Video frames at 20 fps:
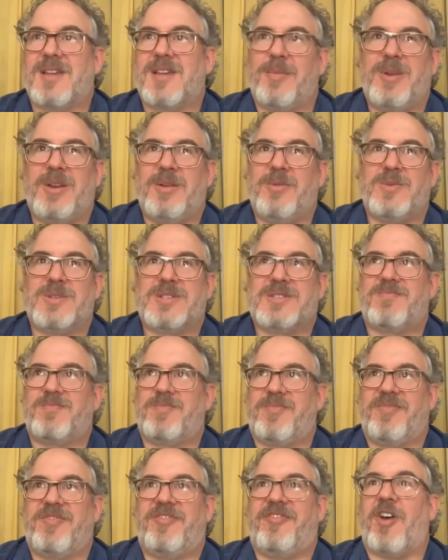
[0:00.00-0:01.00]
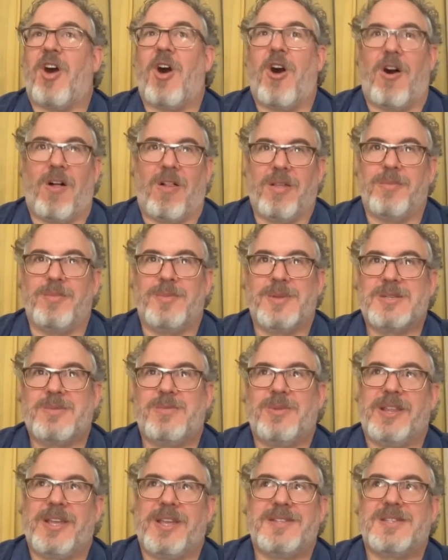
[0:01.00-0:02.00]
I mean, it was fall, it must
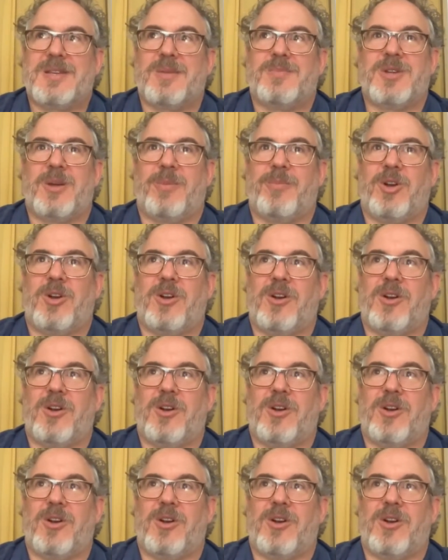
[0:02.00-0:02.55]
have been late September,